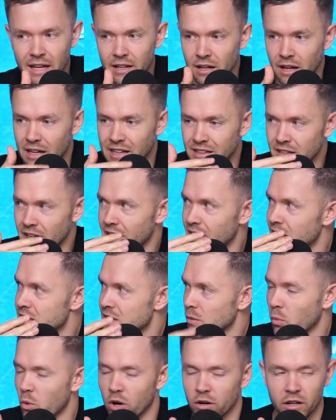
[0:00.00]
like an
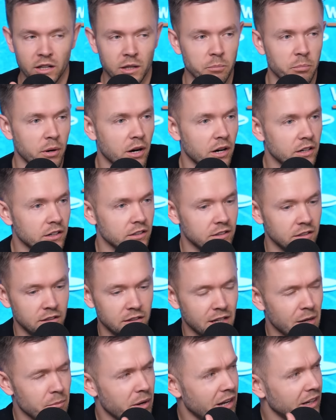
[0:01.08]
easy walk in the park
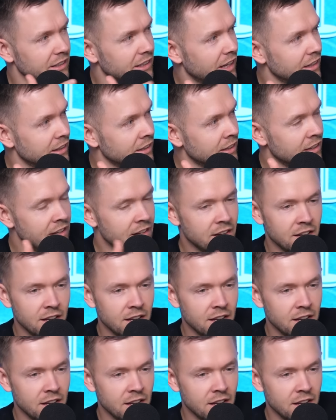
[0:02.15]
in Kamalagdan,